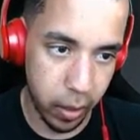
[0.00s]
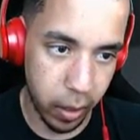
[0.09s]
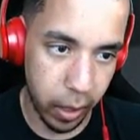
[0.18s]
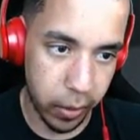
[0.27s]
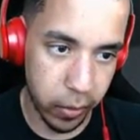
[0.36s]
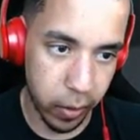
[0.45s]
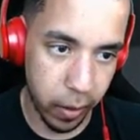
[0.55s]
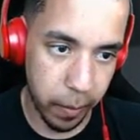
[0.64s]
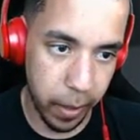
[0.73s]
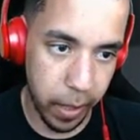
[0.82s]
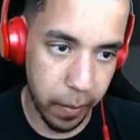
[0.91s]
Alright, so I
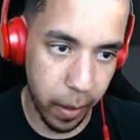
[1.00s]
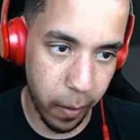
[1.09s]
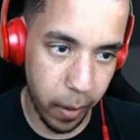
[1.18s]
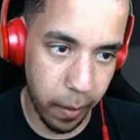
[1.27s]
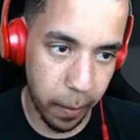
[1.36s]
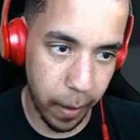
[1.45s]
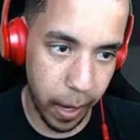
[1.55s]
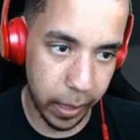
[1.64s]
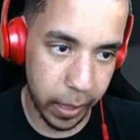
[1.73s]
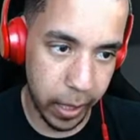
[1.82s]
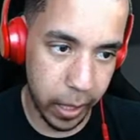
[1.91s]
made my way
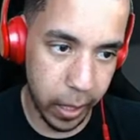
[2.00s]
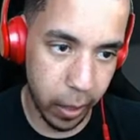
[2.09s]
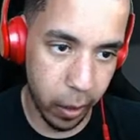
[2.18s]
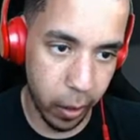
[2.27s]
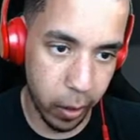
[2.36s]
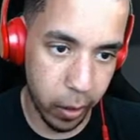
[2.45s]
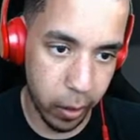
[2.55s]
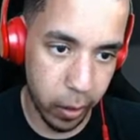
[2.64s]
back here.